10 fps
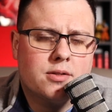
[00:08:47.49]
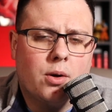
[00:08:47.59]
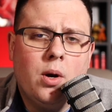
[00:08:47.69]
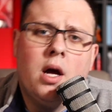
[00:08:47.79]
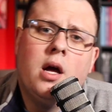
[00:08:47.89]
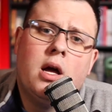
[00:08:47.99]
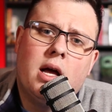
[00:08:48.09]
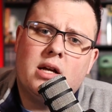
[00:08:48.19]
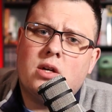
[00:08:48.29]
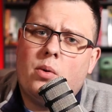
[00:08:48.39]
So,
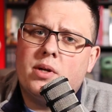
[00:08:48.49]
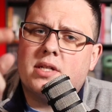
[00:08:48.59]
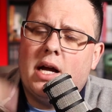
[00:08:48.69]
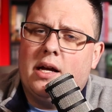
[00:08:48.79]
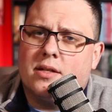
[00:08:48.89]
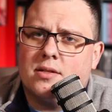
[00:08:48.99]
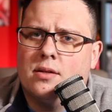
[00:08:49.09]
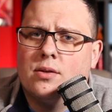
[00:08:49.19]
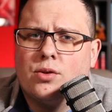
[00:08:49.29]
as always, guys,